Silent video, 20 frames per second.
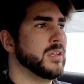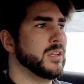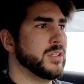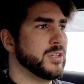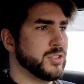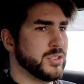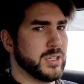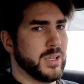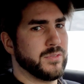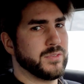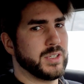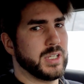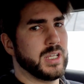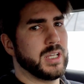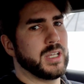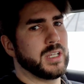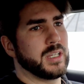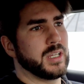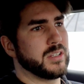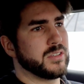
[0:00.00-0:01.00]

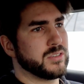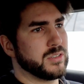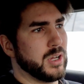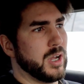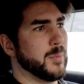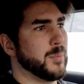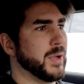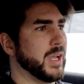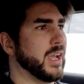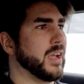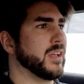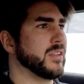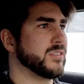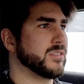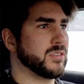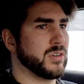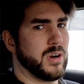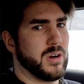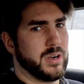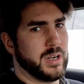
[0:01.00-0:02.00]
shifting and stopping and
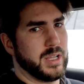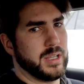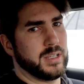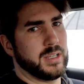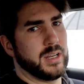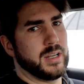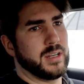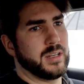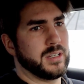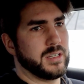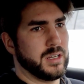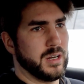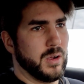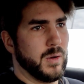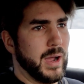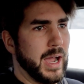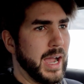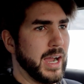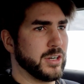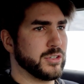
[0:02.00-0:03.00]
starting and, you know,
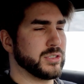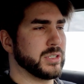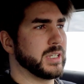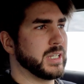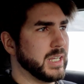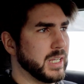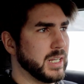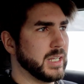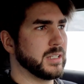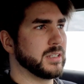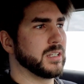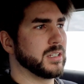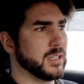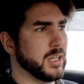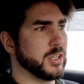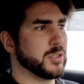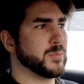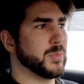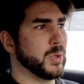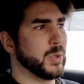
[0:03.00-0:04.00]
actually getting the
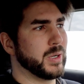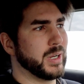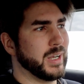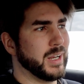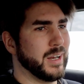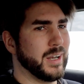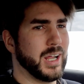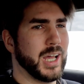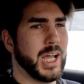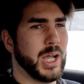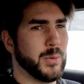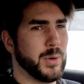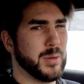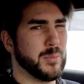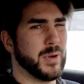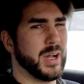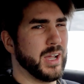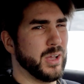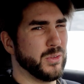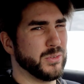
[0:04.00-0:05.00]
clutch broken in. Highway
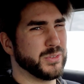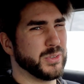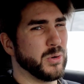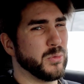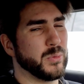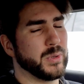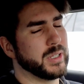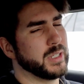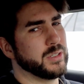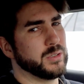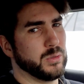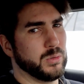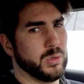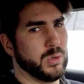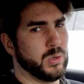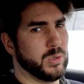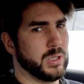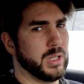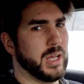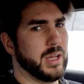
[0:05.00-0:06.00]
miles don't really do a
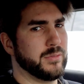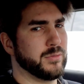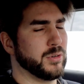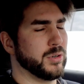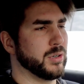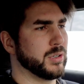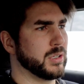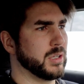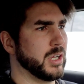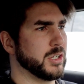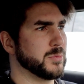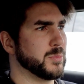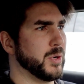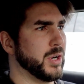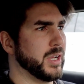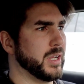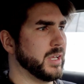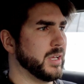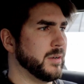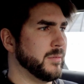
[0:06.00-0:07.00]
whole lot for a clutch
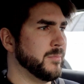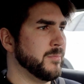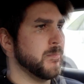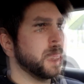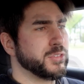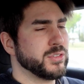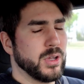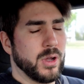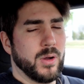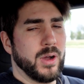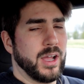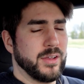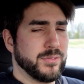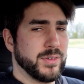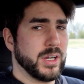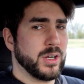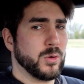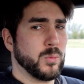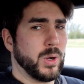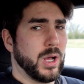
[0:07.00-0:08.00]
break-in. So I
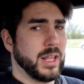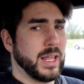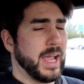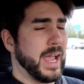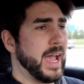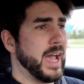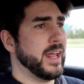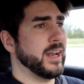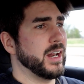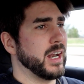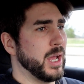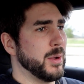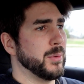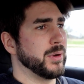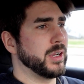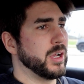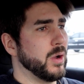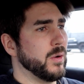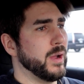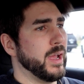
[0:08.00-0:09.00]
figured while I had it, I
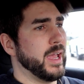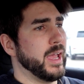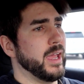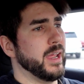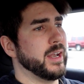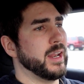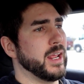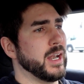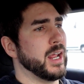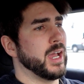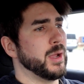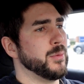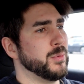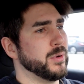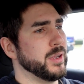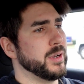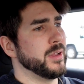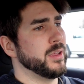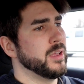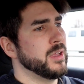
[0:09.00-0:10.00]
would go ahead and I
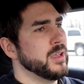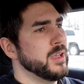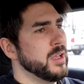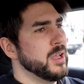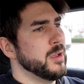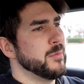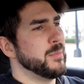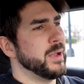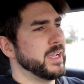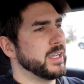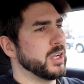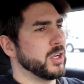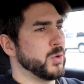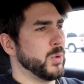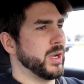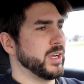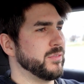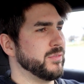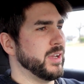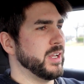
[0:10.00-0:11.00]
would make a
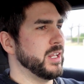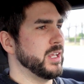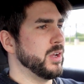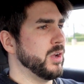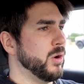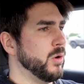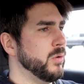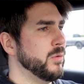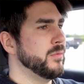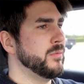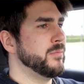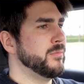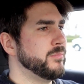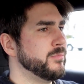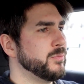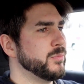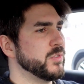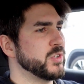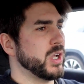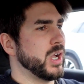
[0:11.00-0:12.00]
quick video
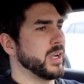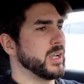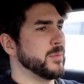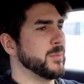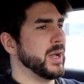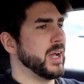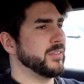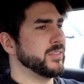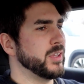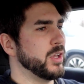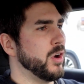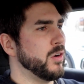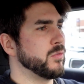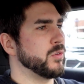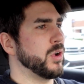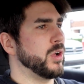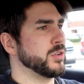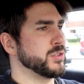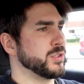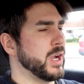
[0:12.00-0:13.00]
talking about the
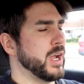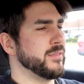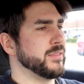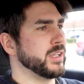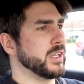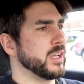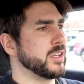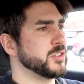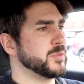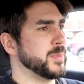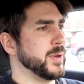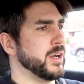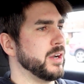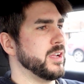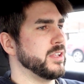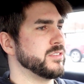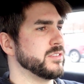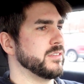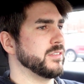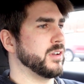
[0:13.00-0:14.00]
overall driving
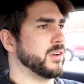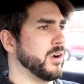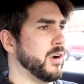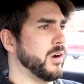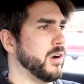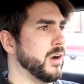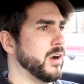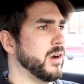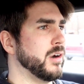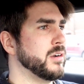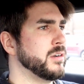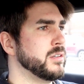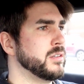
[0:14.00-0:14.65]
experience of the car